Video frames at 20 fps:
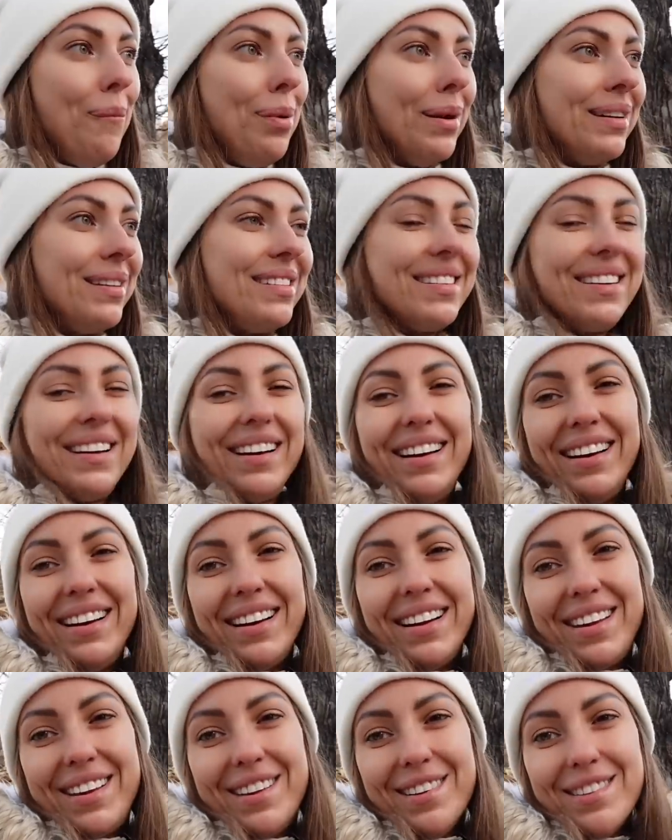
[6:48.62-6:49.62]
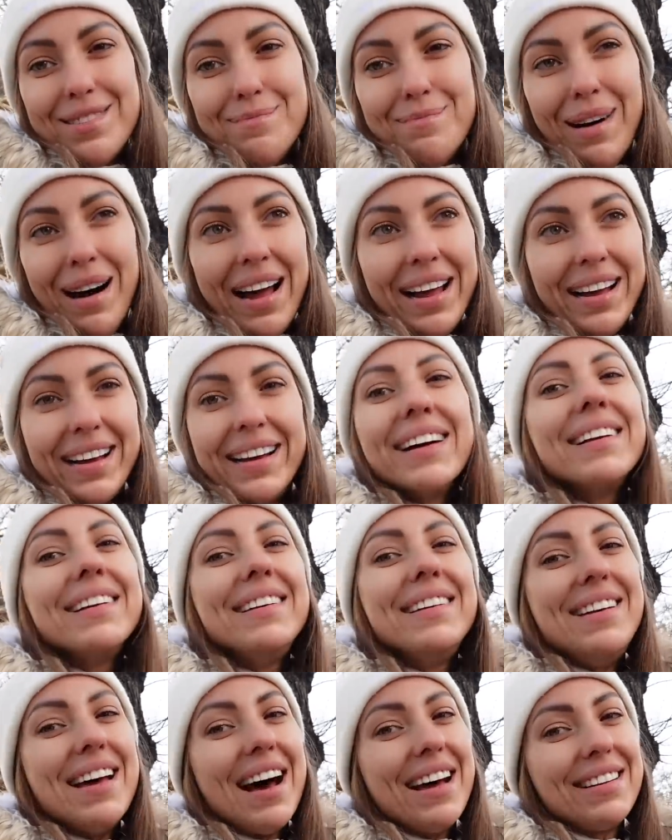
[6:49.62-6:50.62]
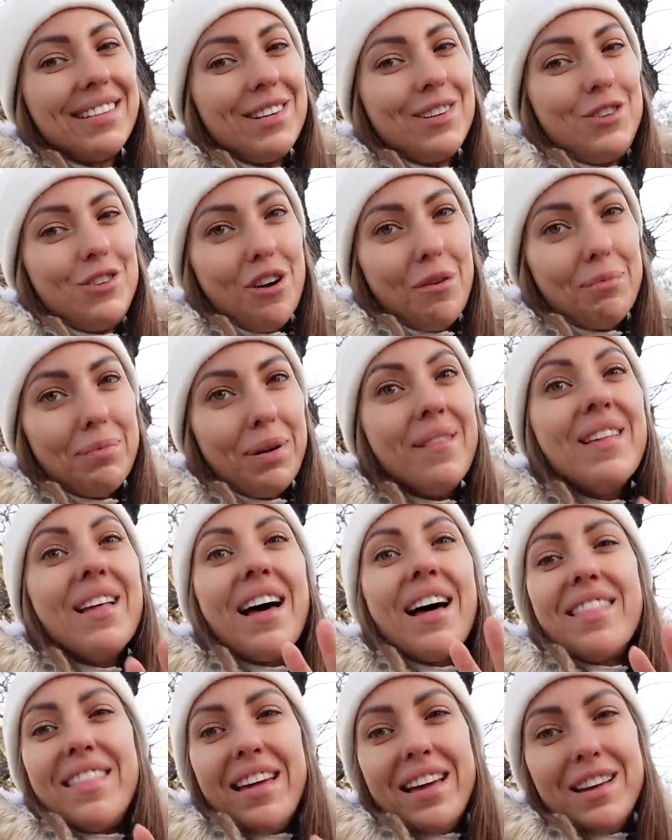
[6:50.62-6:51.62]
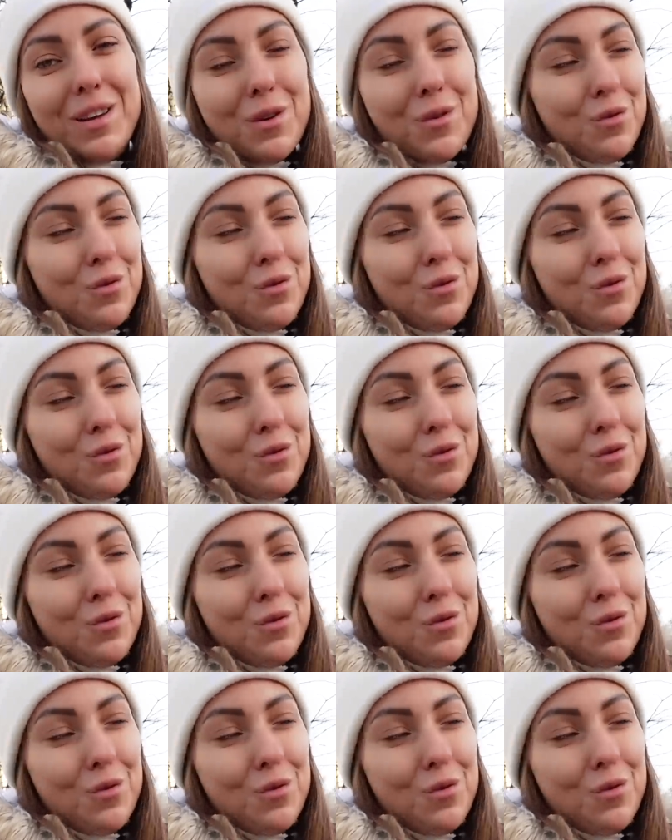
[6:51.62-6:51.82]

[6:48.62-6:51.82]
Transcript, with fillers: but good Mike does the job. Thank you,